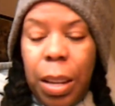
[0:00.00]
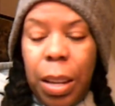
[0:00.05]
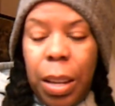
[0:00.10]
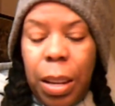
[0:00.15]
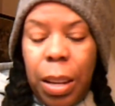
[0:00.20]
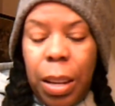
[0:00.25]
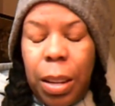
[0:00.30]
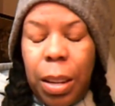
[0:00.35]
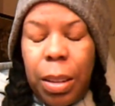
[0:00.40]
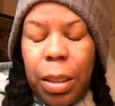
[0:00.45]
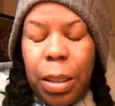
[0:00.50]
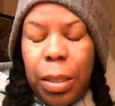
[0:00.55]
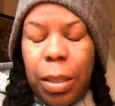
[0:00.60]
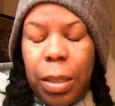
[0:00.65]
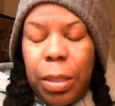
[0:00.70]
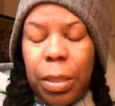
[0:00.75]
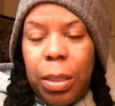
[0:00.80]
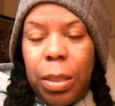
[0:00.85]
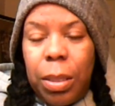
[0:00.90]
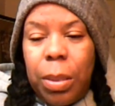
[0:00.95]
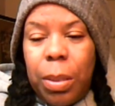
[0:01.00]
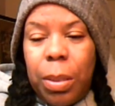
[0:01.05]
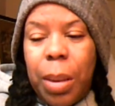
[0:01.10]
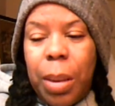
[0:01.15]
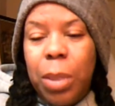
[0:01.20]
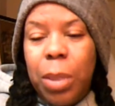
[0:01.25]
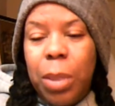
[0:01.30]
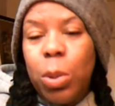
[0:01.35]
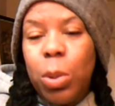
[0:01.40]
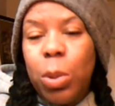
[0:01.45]
And
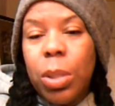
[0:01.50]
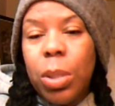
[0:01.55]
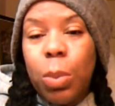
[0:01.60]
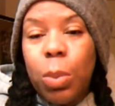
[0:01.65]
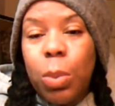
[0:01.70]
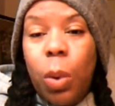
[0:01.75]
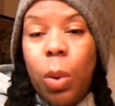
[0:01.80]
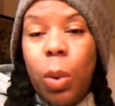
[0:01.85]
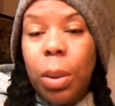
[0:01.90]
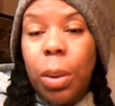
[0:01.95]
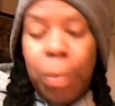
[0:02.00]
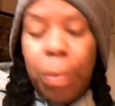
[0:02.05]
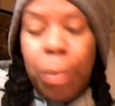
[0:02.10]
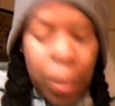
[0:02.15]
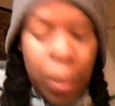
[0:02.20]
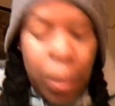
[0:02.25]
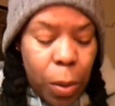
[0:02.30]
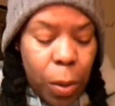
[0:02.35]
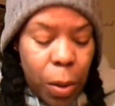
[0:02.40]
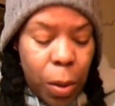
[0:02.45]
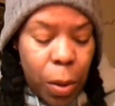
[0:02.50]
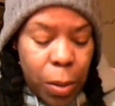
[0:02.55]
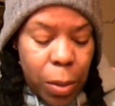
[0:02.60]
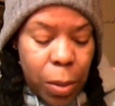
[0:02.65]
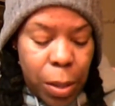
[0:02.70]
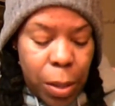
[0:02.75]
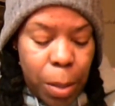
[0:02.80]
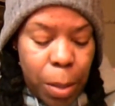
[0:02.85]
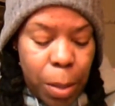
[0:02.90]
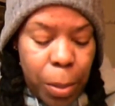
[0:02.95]
I use this water bottle all
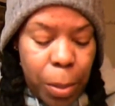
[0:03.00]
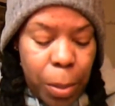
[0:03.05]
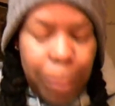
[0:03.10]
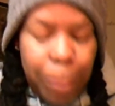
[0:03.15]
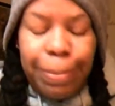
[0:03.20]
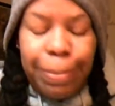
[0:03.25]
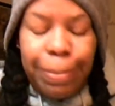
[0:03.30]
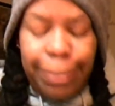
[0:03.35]
summer.